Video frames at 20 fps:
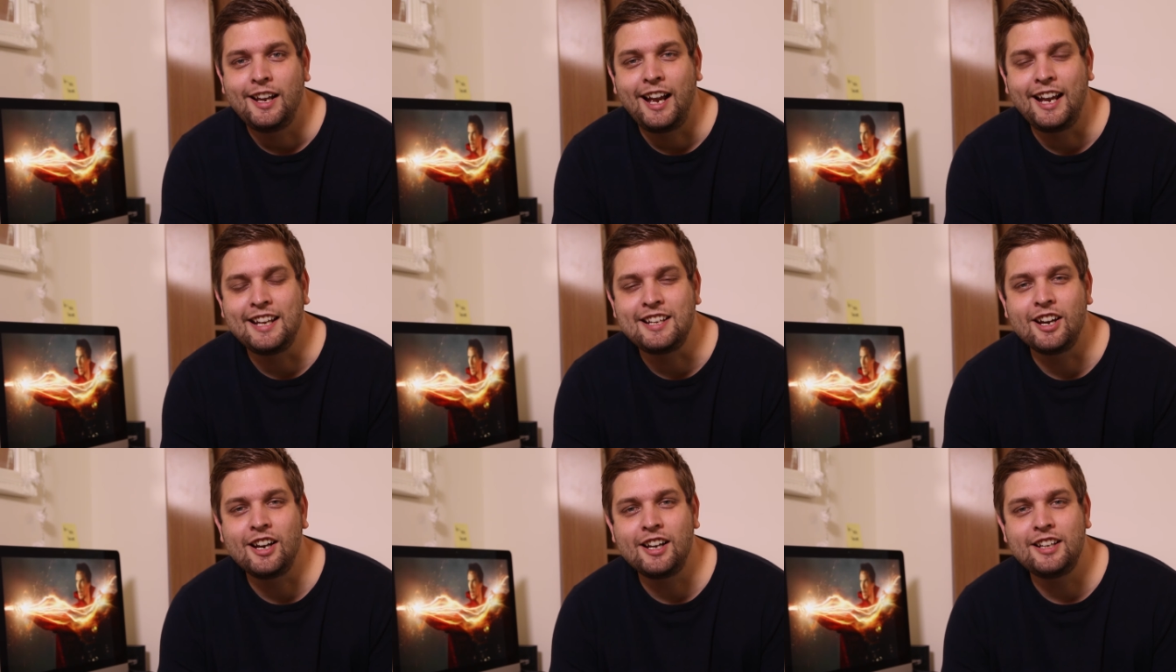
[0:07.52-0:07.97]

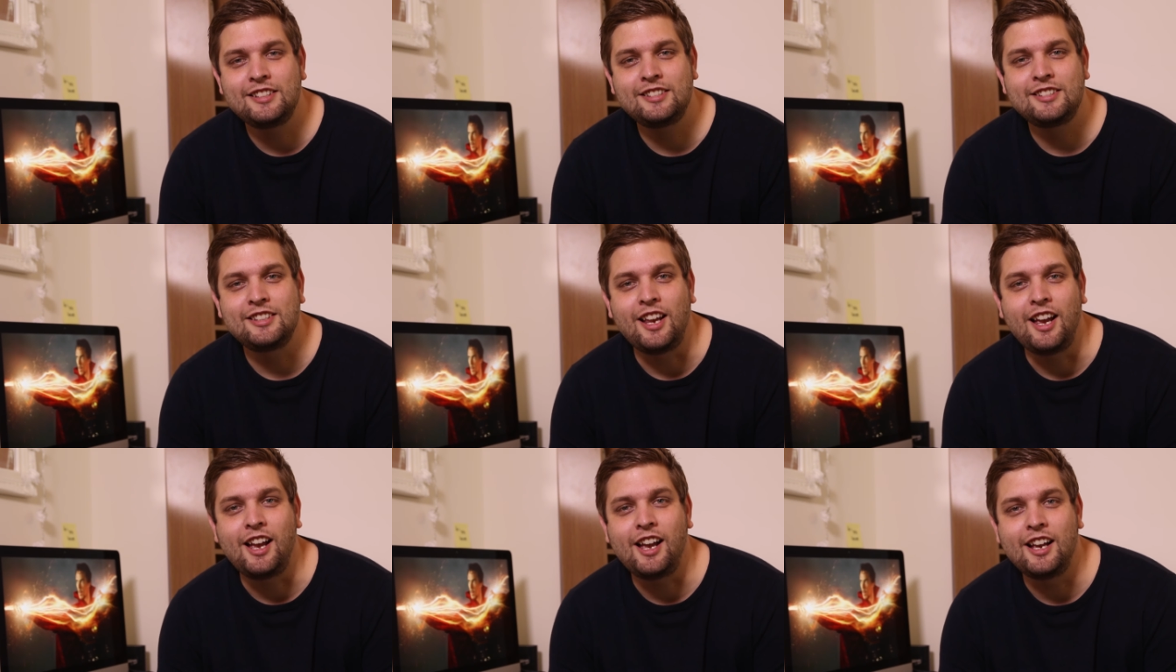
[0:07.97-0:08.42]
Hey
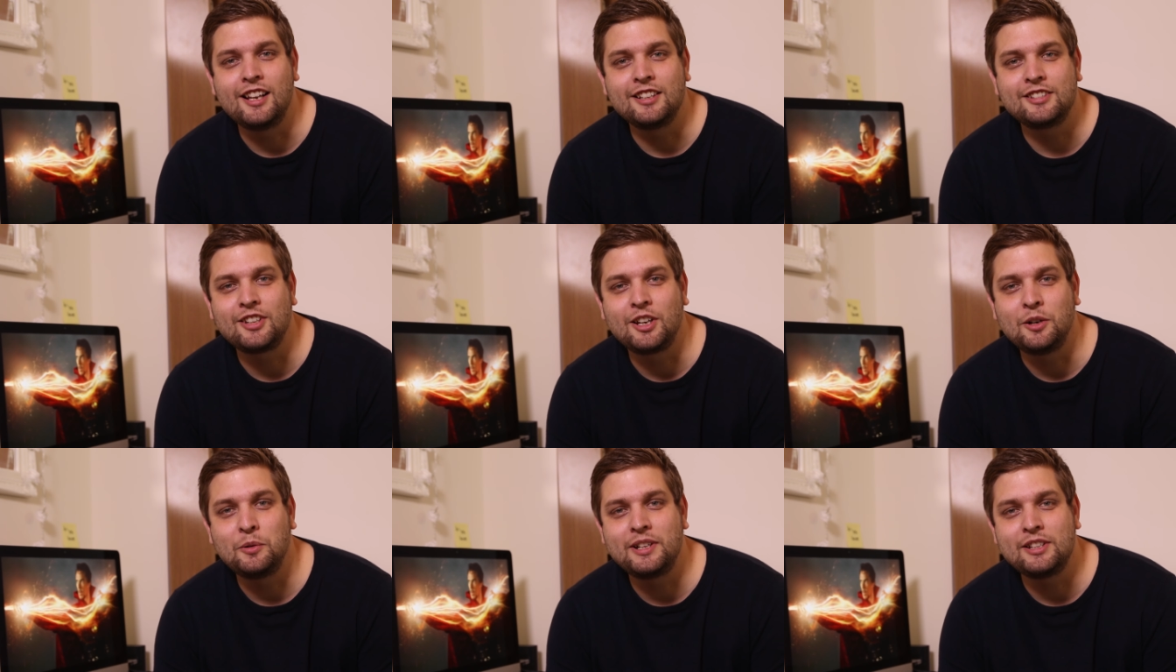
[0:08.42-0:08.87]
guys, uh,
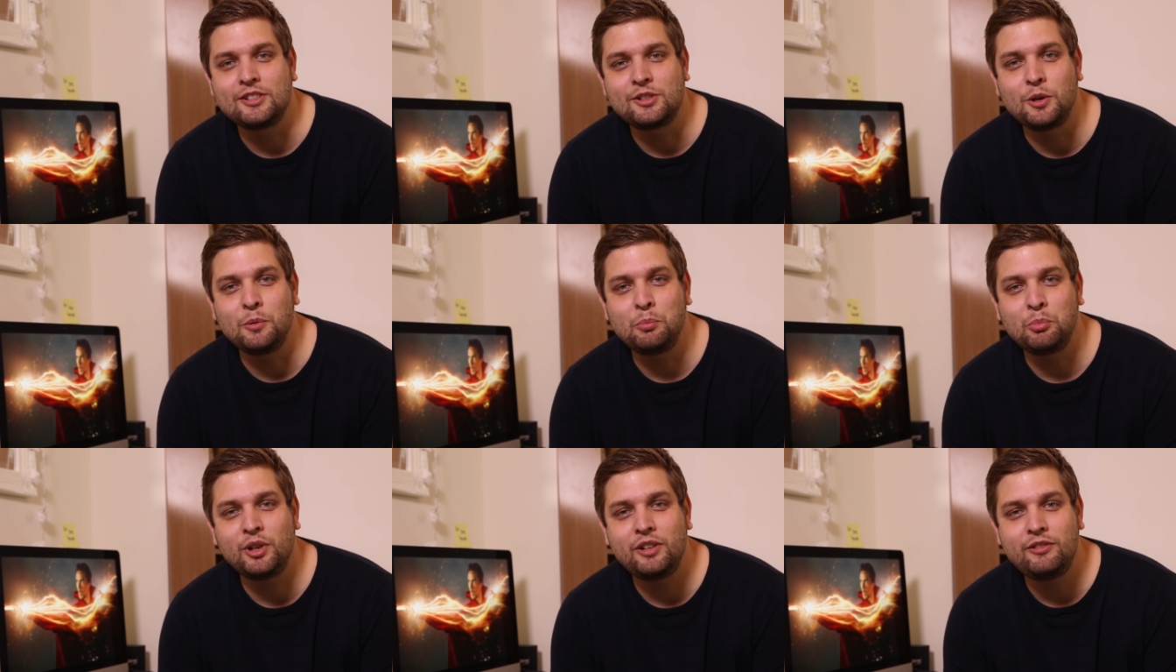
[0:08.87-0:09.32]
so I went
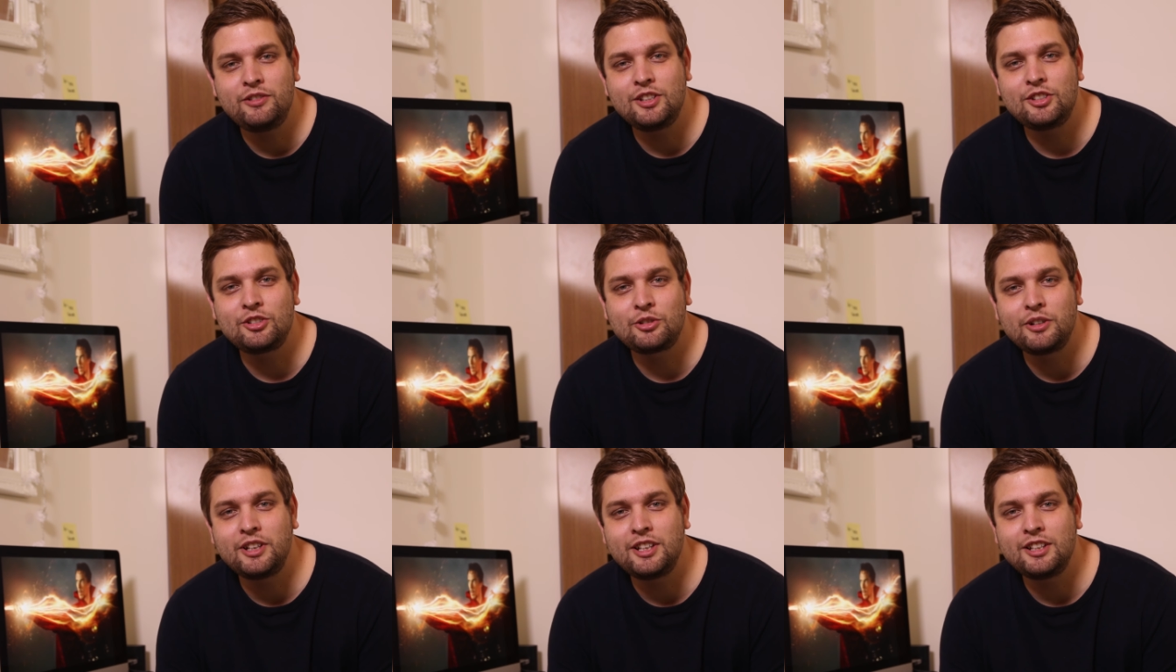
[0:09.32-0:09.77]
to a
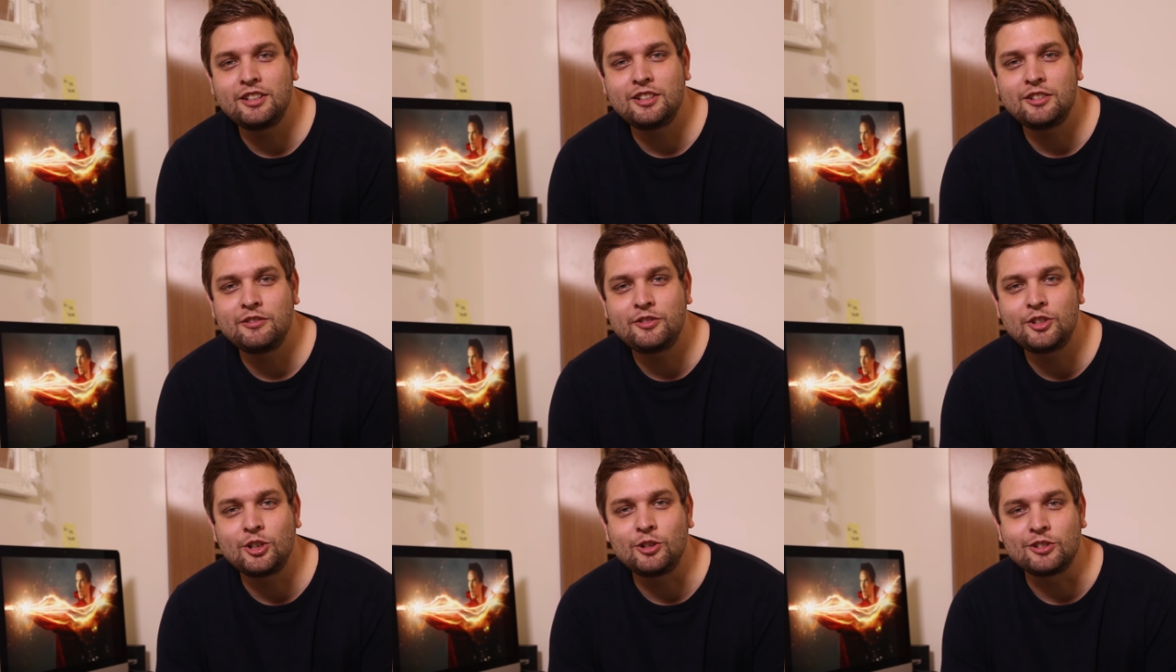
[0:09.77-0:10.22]
preview screening
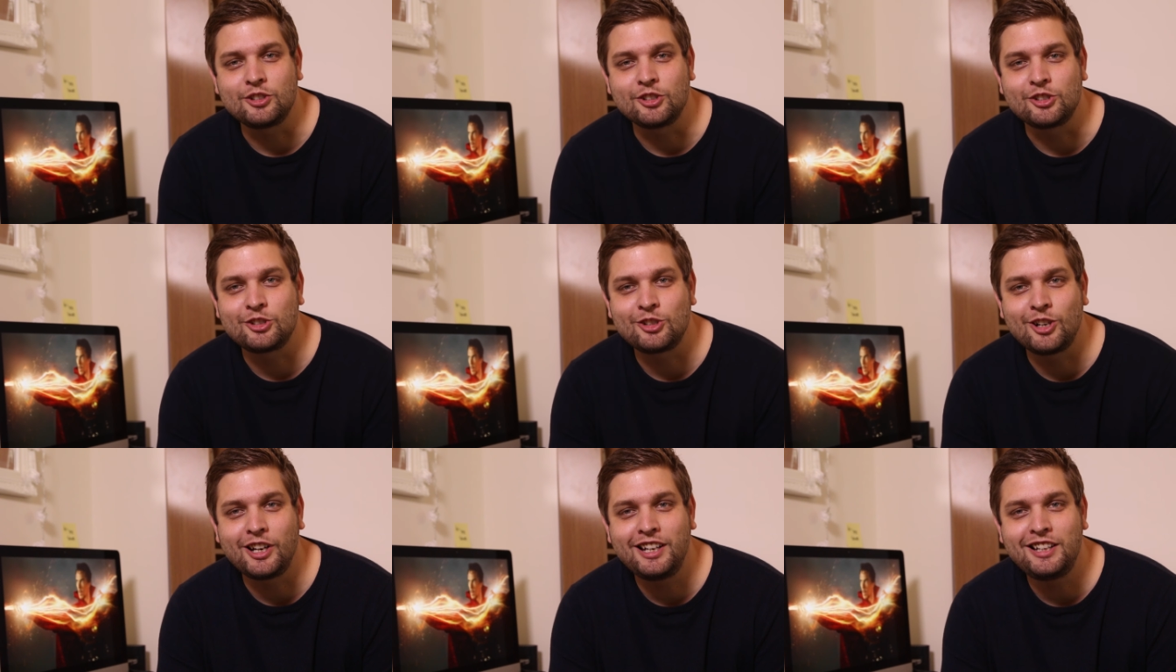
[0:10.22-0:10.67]
of Doctor
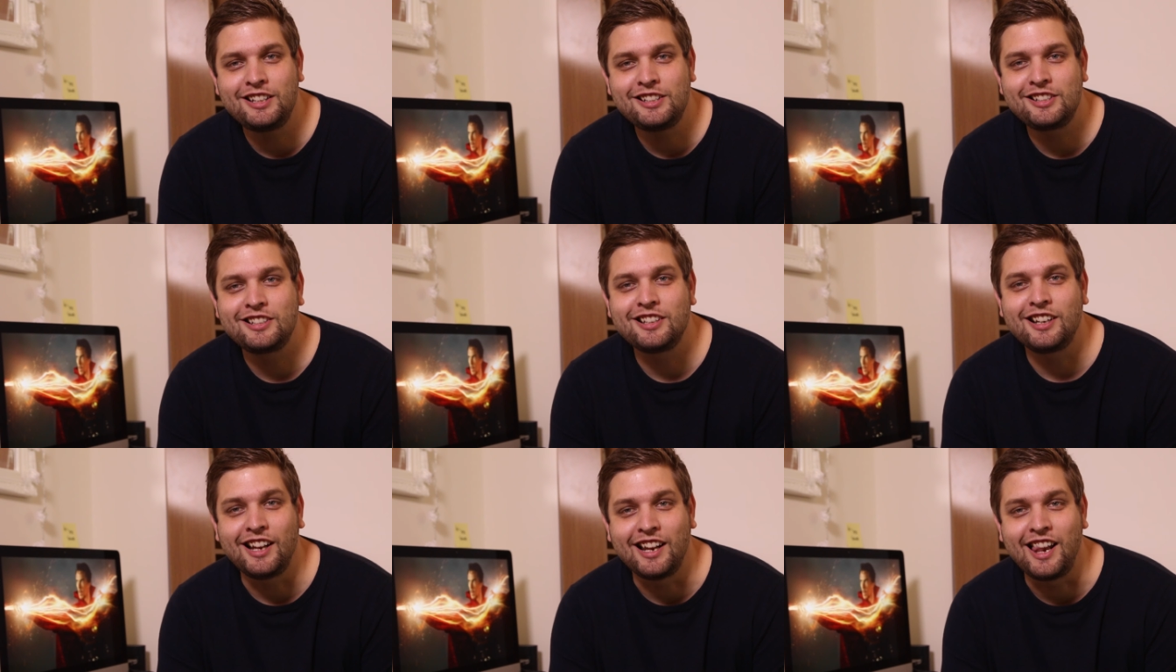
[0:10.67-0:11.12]
Strange,